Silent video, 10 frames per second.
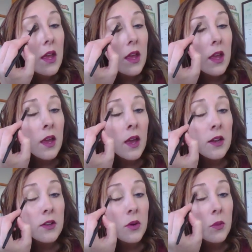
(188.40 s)
and kind
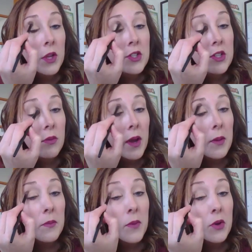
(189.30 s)
of do a windshield
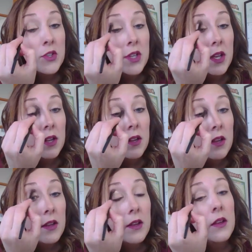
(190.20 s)
wiper motion
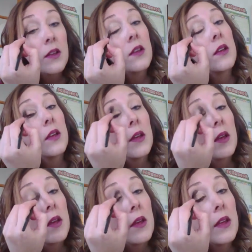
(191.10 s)

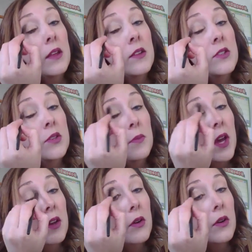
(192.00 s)
into
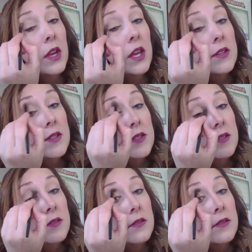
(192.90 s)
my crease.